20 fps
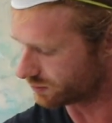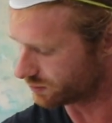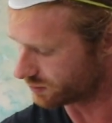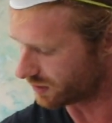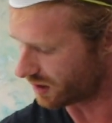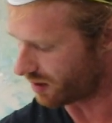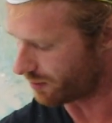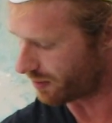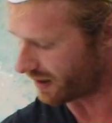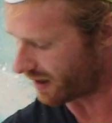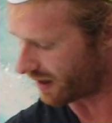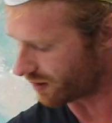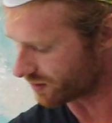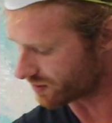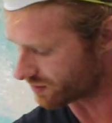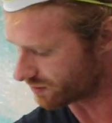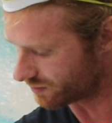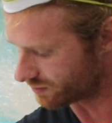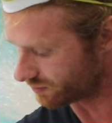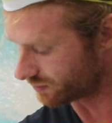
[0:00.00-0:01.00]

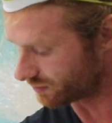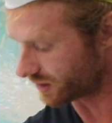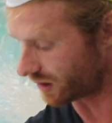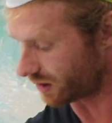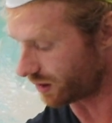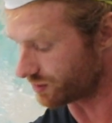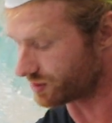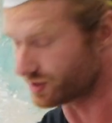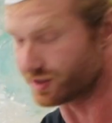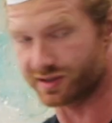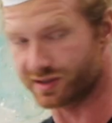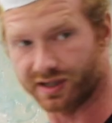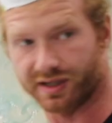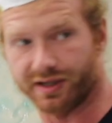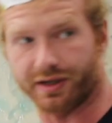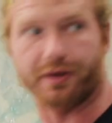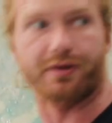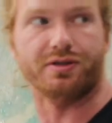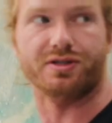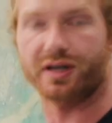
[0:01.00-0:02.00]
about close to 10
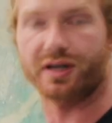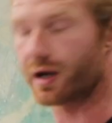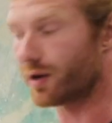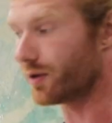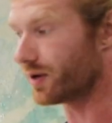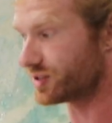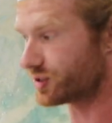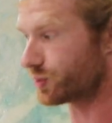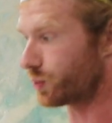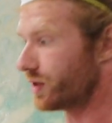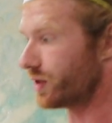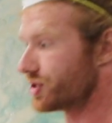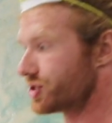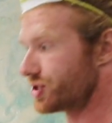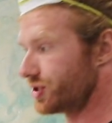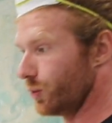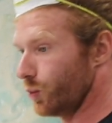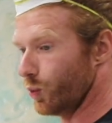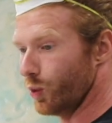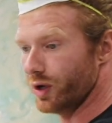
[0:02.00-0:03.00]
years ago, I
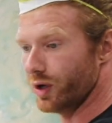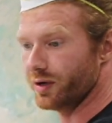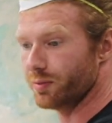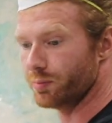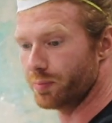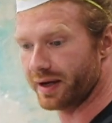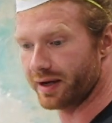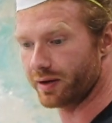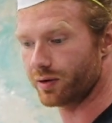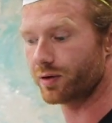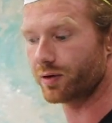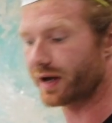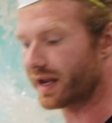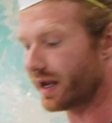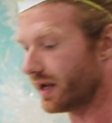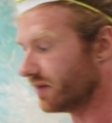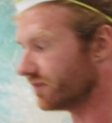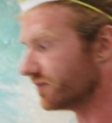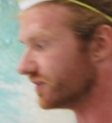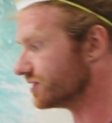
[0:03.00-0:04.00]
switched to wooden panel
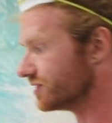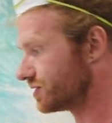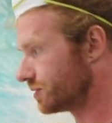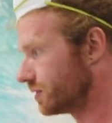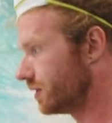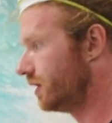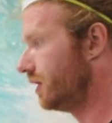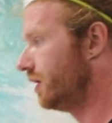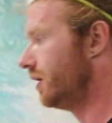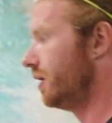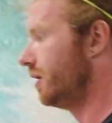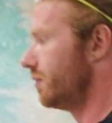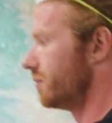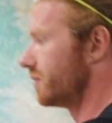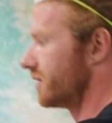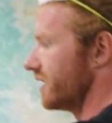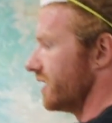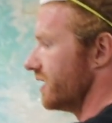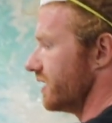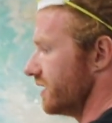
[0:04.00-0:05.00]
canvas
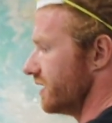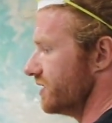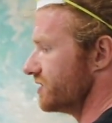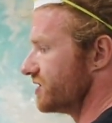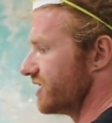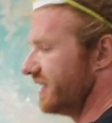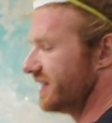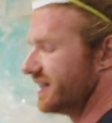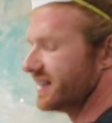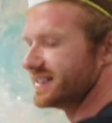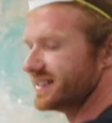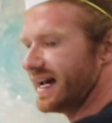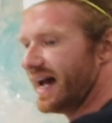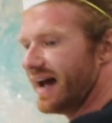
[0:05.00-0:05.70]
because it doesn't